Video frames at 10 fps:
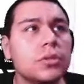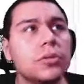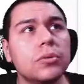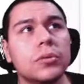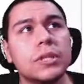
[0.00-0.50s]

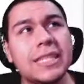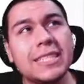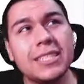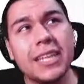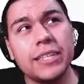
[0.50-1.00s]
2, because I
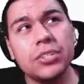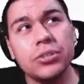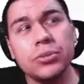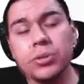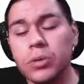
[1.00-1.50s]
still had
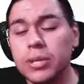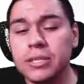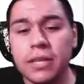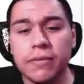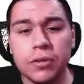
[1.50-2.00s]
2
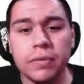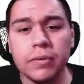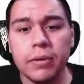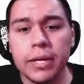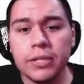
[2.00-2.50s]
squares left
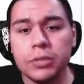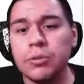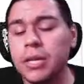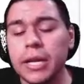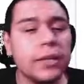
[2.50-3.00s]
over, right? 2
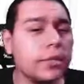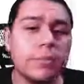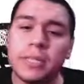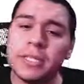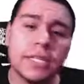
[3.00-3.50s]
that I couldn't
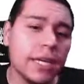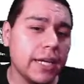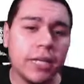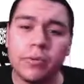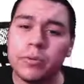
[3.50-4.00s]
put into
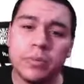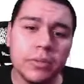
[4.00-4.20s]
any group.